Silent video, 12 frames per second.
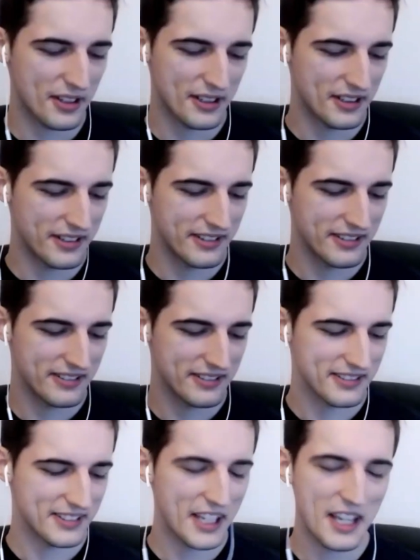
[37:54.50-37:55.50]
that
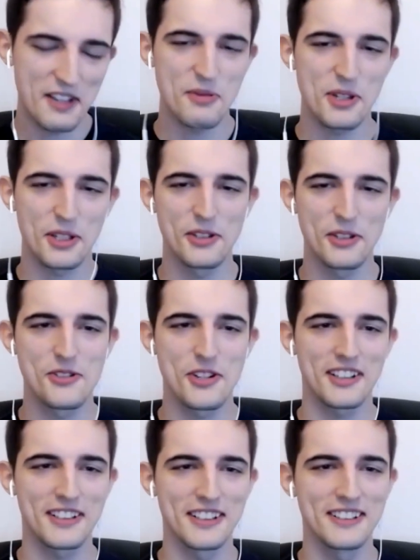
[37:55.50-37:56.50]
gave me a good
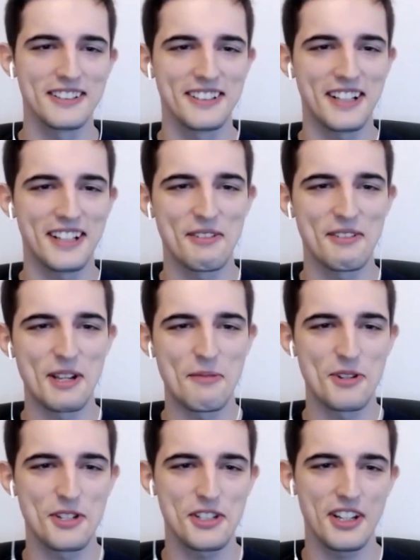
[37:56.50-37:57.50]
chuckle. I really
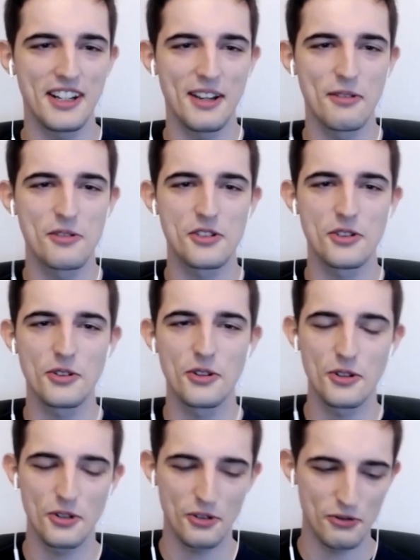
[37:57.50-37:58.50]
appreciate it. It was
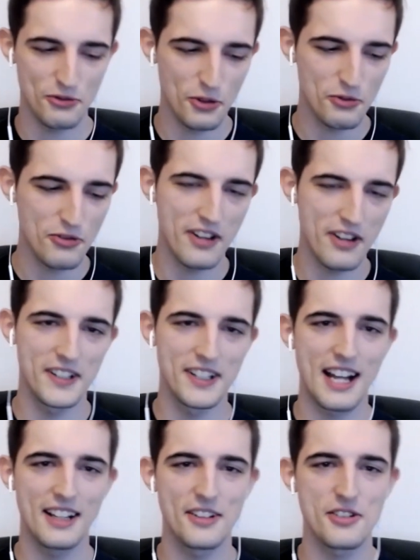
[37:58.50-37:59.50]
your Road Runner
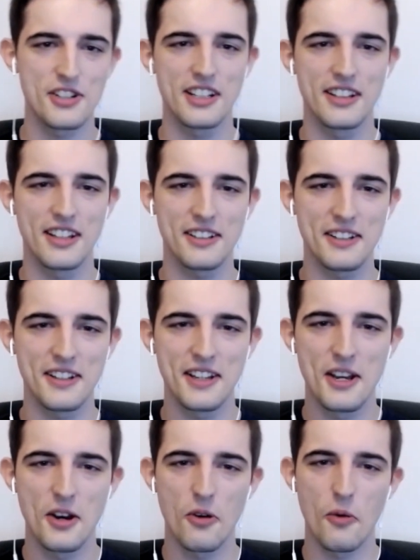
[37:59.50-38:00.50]
analogy, in that
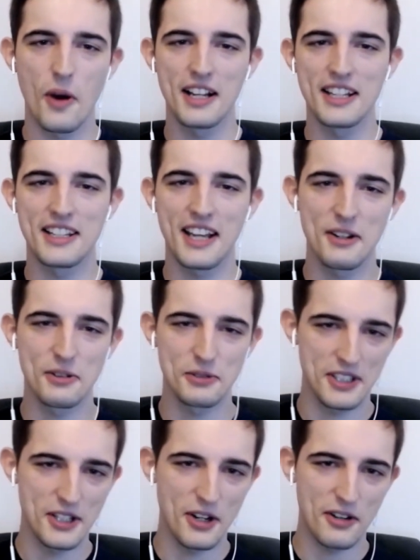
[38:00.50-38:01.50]
Wile E.
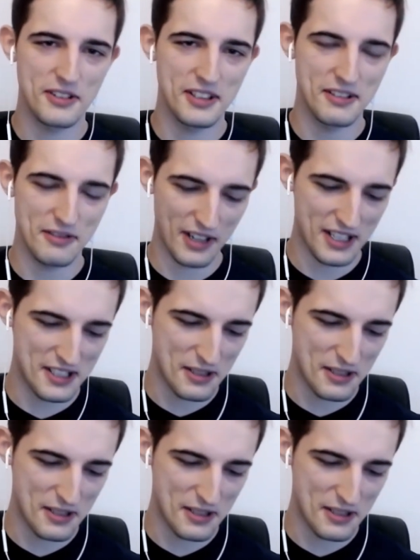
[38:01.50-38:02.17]
Coyote often finds